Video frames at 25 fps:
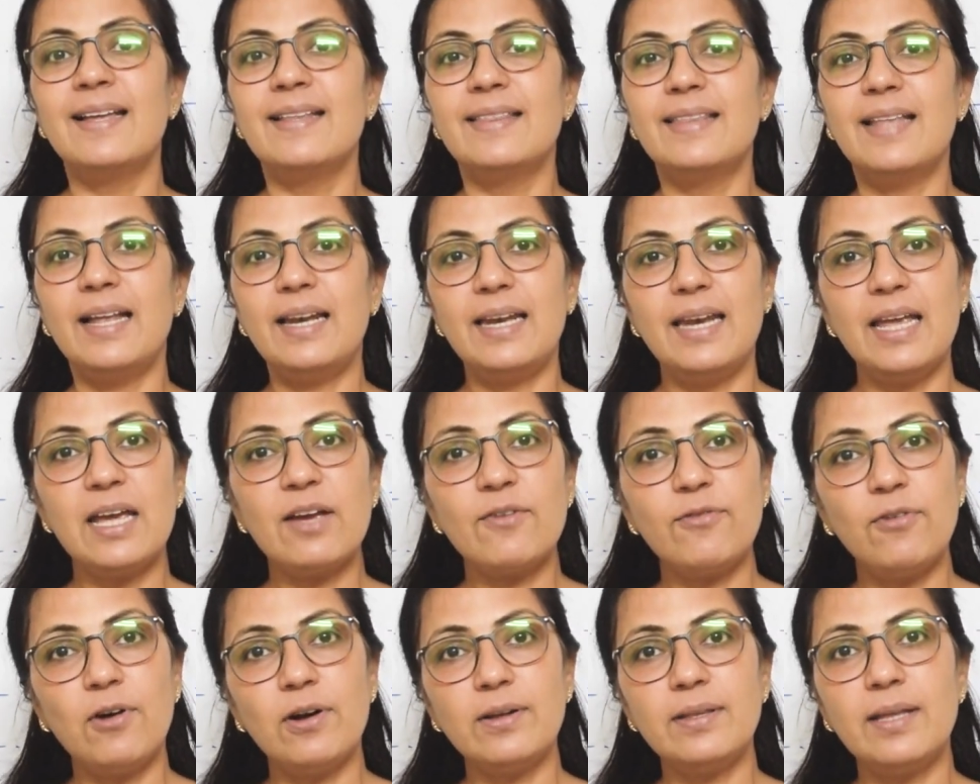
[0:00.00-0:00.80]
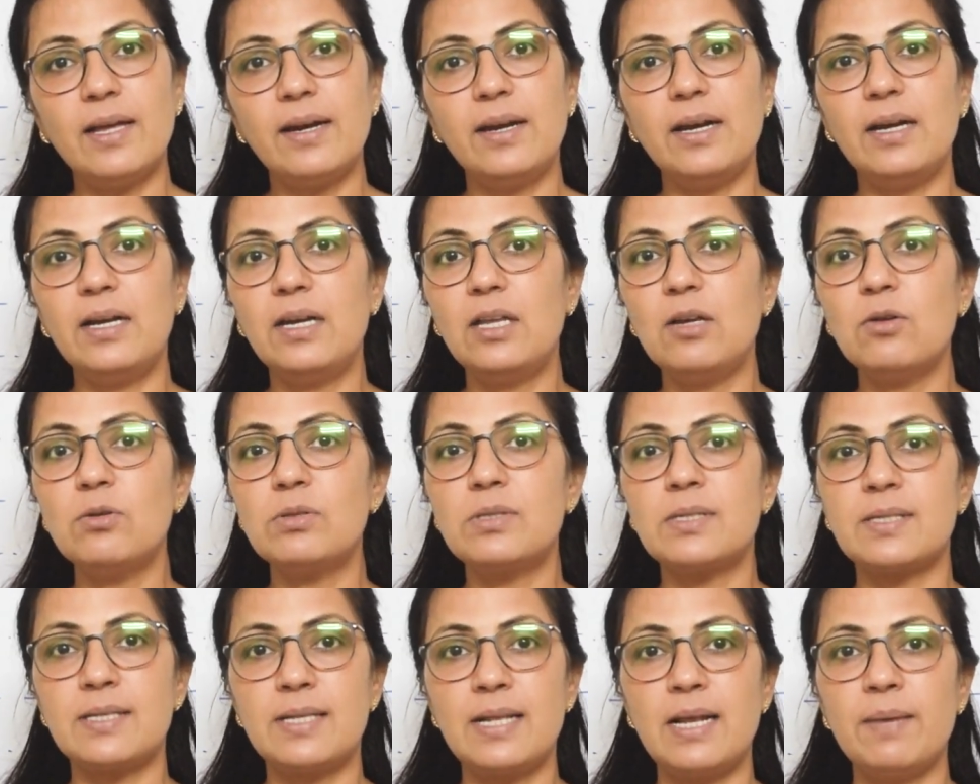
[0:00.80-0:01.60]
The link for the
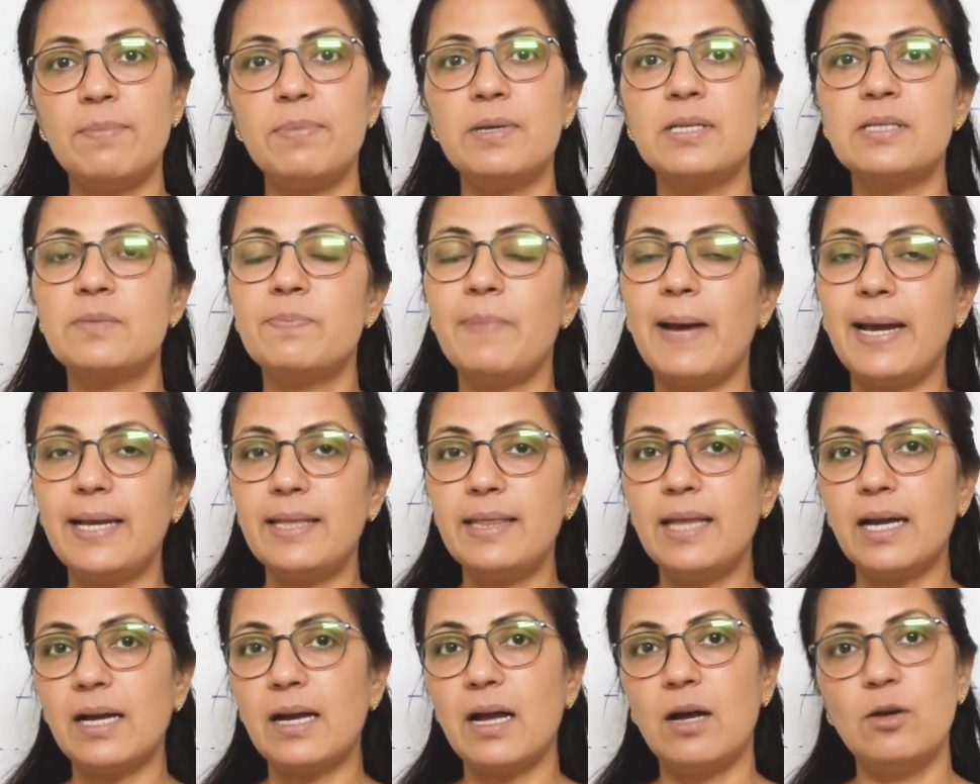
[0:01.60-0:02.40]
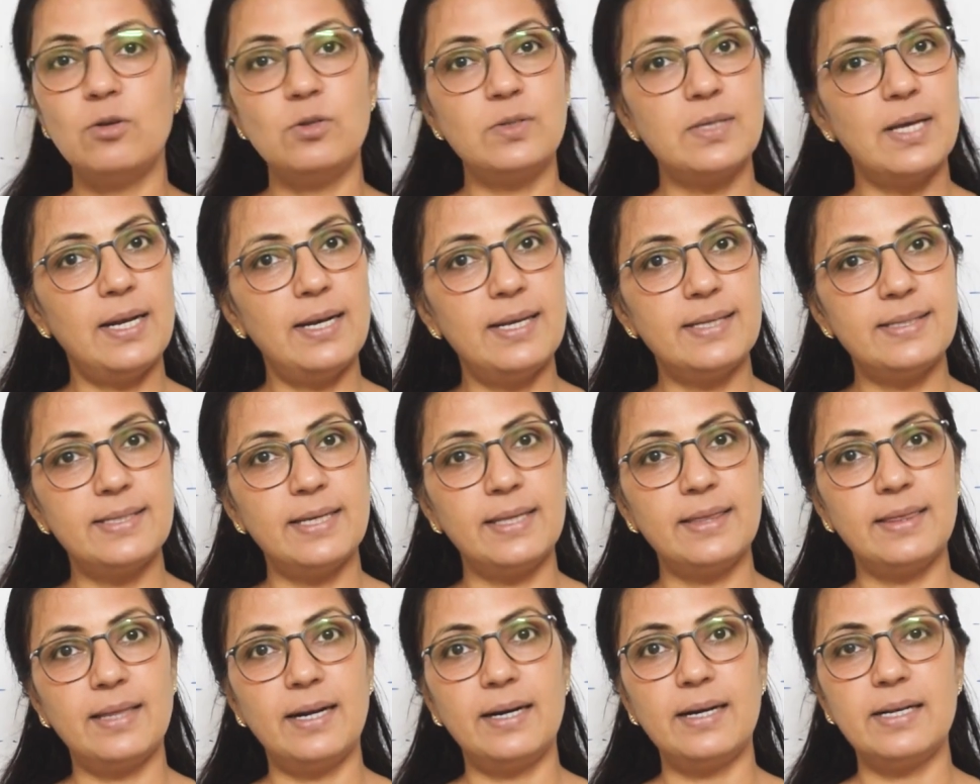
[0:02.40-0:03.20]
reduced syllabus by the council is
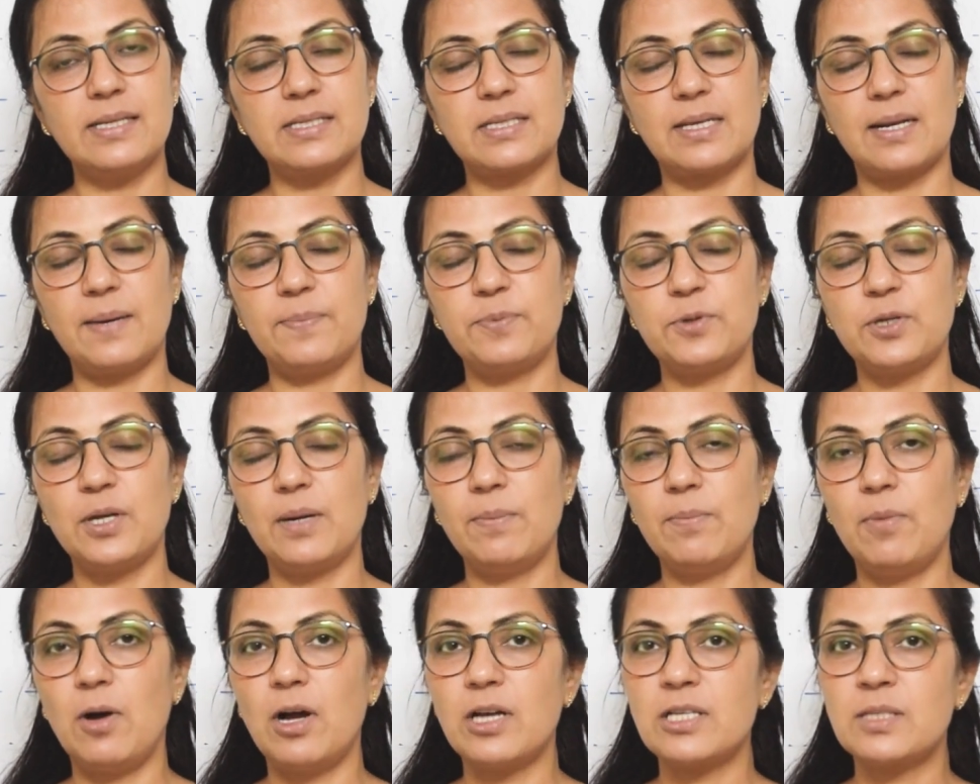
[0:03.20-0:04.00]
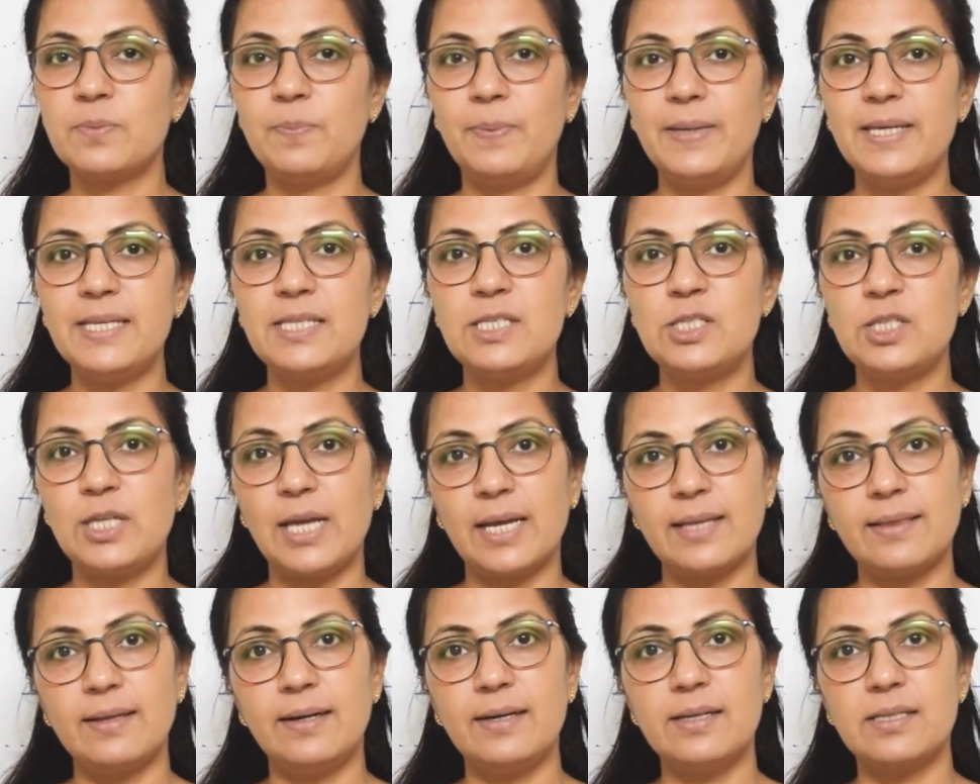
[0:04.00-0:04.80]
in the description box. Please
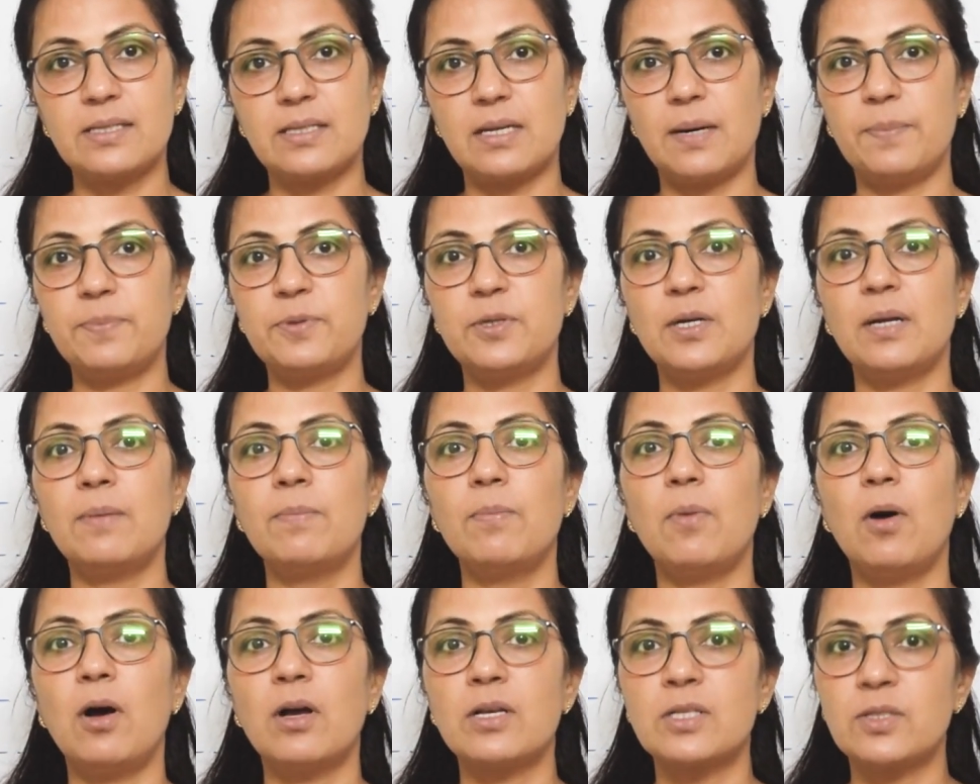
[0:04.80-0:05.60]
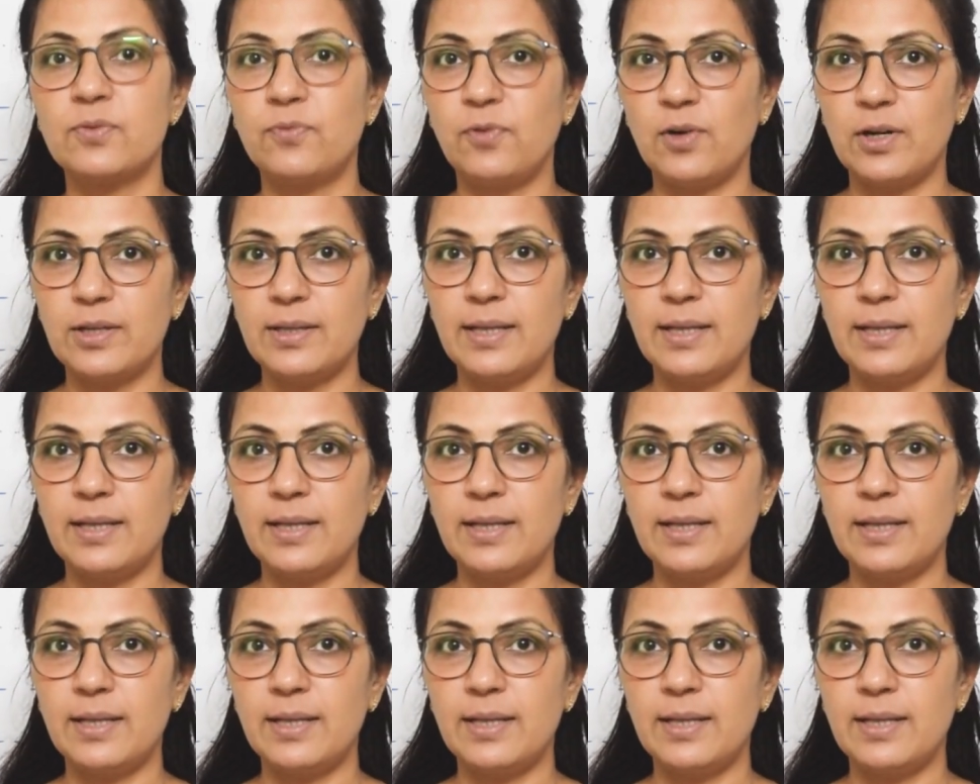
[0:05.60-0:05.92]
check the description box for